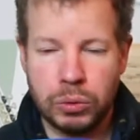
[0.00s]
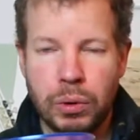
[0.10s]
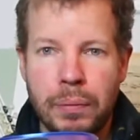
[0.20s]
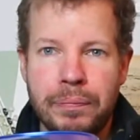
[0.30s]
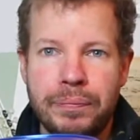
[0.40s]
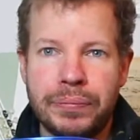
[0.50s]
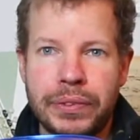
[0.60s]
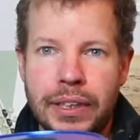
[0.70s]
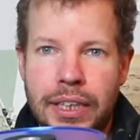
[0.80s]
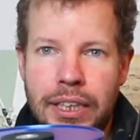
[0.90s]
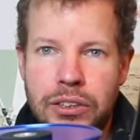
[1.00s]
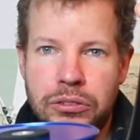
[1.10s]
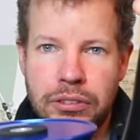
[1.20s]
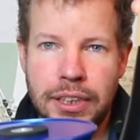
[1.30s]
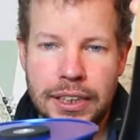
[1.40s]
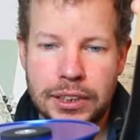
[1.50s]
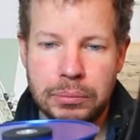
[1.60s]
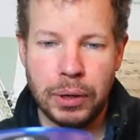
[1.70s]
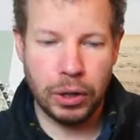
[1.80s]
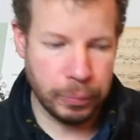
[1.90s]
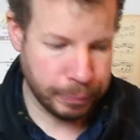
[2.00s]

one, it is really small